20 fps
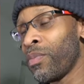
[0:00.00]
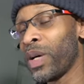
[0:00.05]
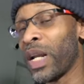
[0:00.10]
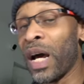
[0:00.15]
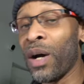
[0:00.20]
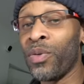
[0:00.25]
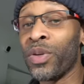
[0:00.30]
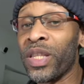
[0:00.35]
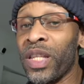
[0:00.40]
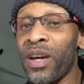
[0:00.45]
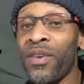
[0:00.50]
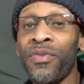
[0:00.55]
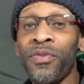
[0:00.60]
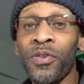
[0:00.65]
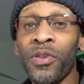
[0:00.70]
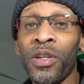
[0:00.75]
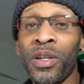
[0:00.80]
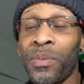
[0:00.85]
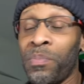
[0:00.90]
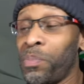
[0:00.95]
But I would
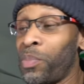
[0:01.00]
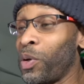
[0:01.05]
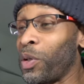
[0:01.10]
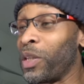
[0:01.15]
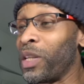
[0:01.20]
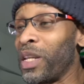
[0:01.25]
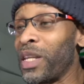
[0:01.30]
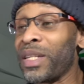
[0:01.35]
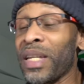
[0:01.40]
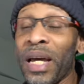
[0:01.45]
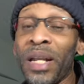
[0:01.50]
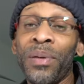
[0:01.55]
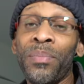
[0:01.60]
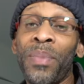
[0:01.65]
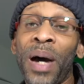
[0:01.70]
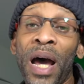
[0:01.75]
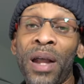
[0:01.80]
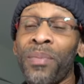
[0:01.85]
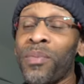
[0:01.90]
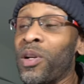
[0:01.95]
definitely put these at the
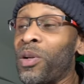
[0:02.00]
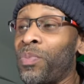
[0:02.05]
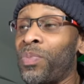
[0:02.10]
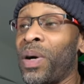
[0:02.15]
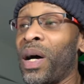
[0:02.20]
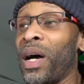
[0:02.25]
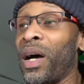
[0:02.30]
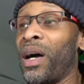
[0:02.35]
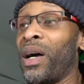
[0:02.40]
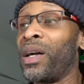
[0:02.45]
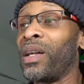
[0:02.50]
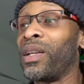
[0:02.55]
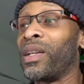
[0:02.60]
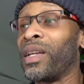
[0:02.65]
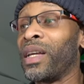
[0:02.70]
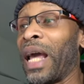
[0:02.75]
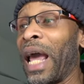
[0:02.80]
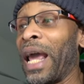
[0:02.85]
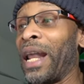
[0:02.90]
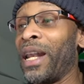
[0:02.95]
bottom of the pile,
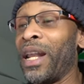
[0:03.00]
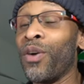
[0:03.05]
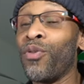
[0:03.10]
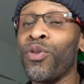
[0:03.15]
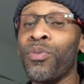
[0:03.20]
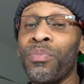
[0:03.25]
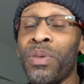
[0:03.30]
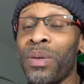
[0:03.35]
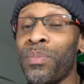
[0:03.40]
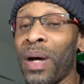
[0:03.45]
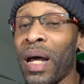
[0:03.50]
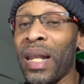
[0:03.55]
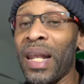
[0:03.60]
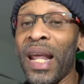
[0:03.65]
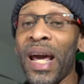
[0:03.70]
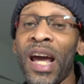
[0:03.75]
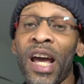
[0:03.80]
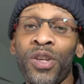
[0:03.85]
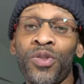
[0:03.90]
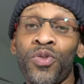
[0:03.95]
and they would be my
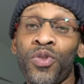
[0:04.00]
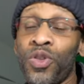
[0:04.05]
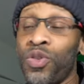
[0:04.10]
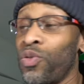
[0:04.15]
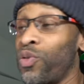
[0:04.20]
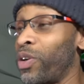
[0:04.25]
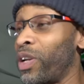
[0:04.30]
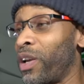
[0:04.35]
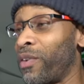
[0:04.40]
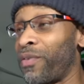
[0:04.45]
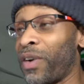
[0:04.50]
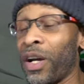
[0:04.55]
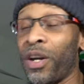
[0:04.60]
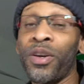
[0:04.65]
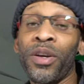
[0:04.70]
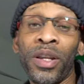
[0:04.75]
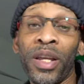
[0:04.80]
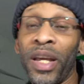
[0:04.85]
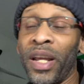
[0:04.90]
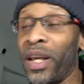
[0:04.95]
last resort if I
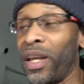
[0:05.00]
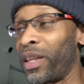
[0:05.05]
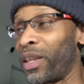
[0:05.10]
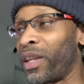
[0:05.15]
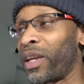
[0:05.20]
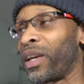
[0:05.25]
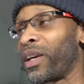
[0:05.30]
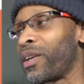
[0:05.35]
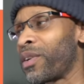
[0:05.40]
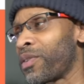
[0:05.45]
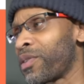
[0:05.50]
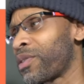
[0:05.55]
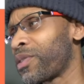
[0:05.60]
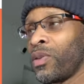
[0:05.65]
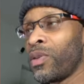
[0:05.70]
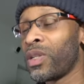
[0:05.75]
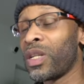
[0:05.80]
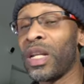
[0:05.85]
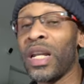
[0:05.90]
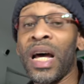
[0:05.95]
couldn't get anything else.
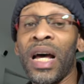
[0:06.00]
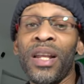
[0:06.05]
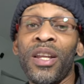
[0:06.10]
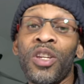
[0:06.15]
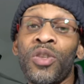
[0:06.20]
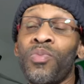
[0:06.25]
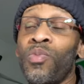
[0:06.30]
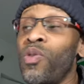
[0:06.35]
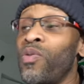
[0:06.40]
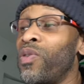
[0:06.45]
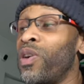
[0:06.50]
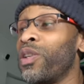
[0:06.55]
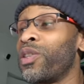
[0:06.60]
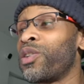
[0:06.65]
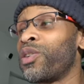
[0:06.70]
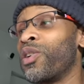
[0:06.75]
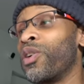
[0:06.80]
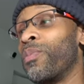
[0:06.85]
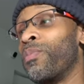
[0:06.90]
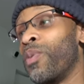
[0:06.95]
So now let's move on
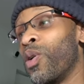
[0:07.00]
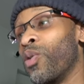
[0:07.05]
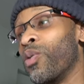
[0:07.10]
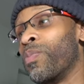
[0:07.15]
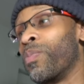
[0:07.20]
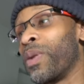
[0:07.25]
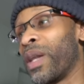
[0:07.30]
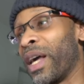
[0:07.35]
to the Abode